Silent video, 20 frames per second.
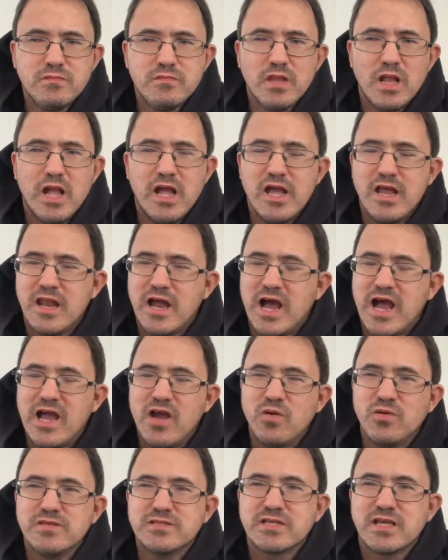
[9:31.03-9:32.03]
And I
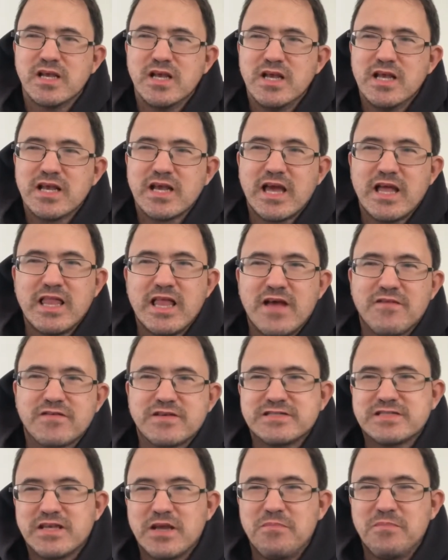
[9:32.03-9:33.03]
always kind of laugh
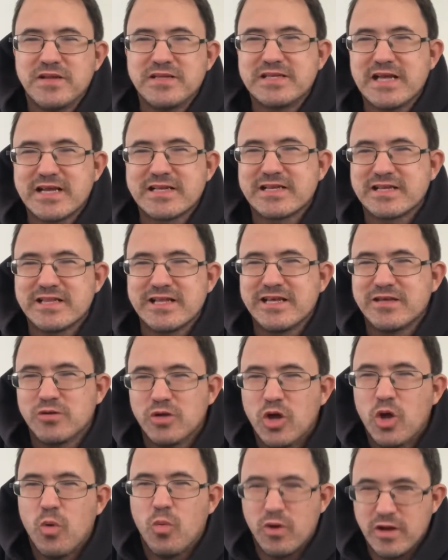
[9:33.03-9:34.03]
because, technically,
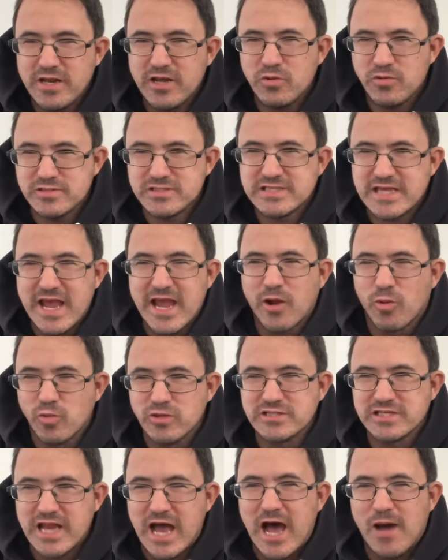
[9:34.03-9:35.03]
what he was saying
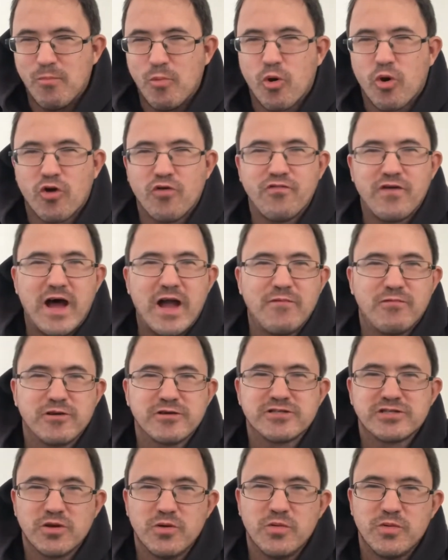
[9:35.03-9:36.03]
was not moral fiber,
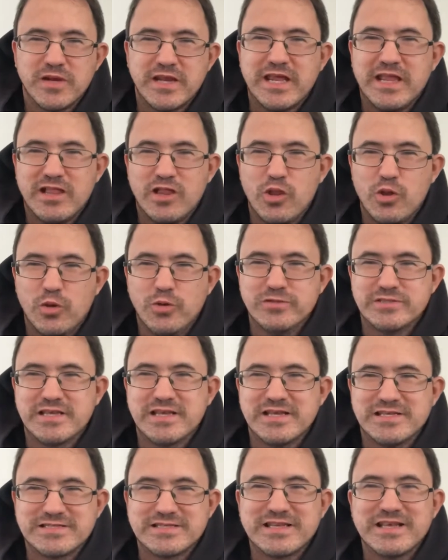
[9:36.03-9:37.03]
so when he
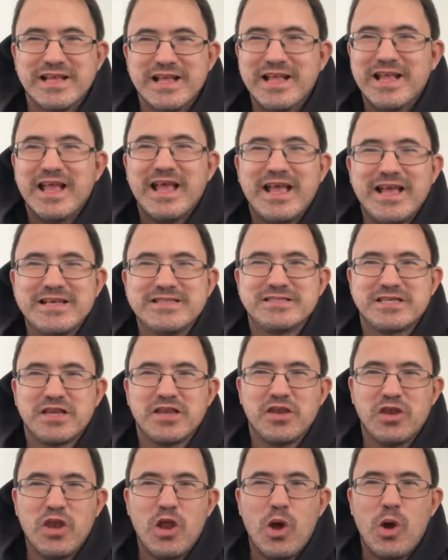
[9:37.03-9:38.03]
loses, it's
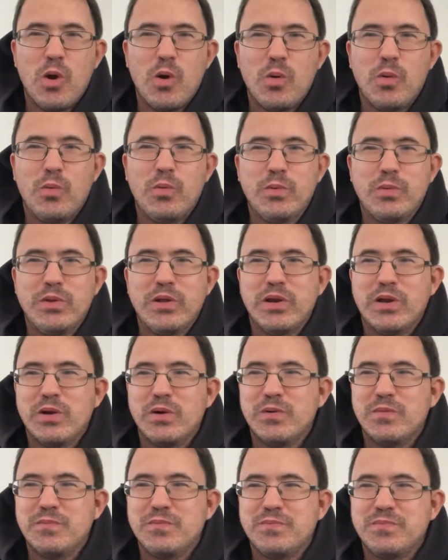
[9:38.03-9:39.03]
no,
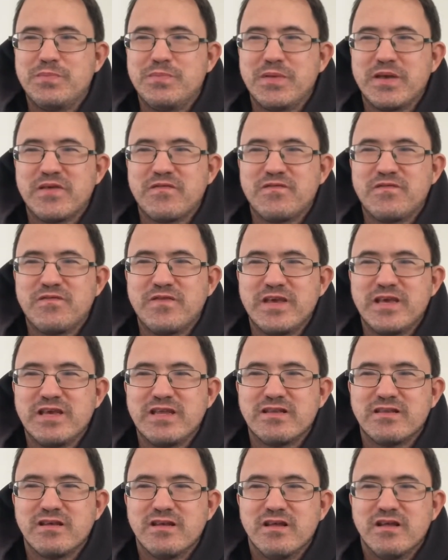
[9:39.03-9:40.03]
big
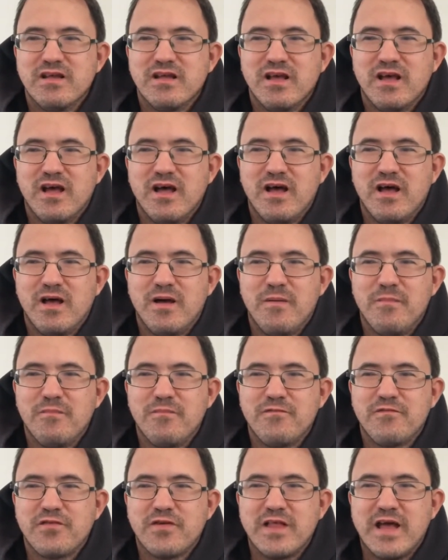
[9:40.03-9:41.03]
feat
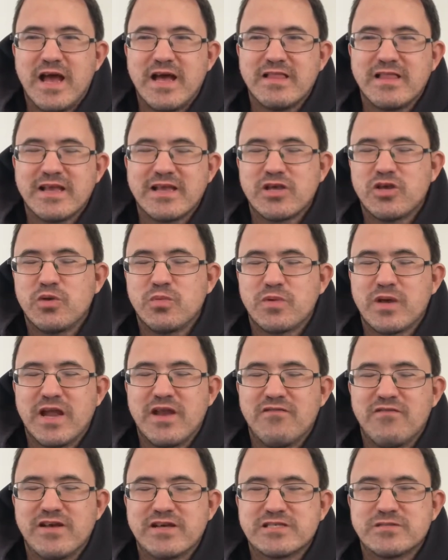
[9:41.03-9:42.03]
for that. Like, you kind
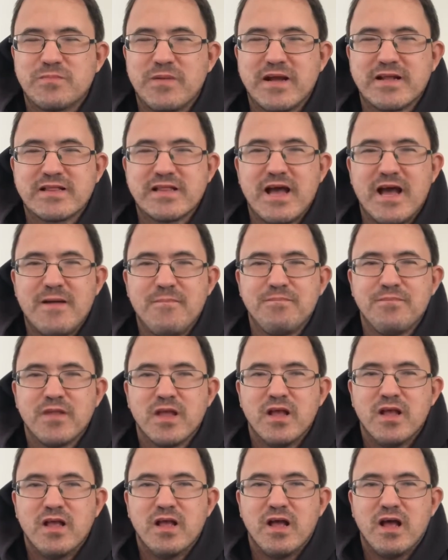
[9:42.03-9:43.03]
of expect that.
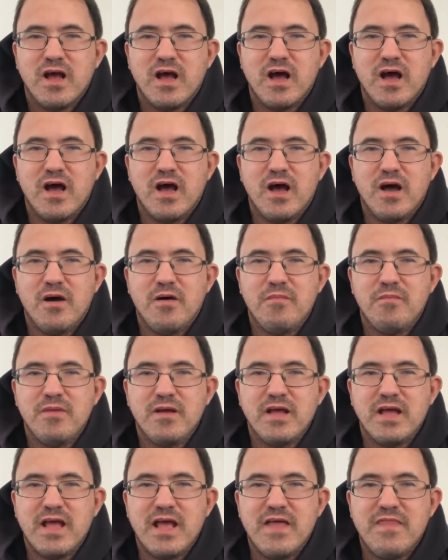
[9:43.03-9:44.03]
And
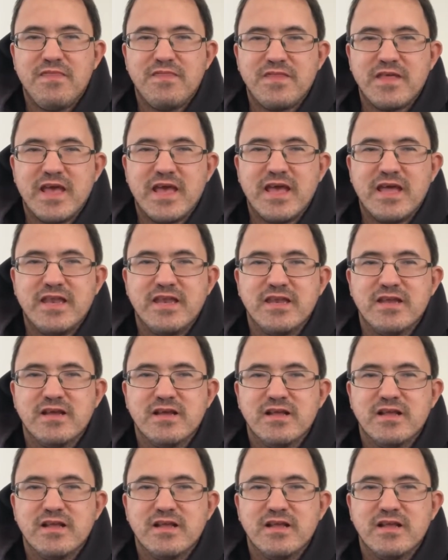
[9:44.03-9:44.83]
then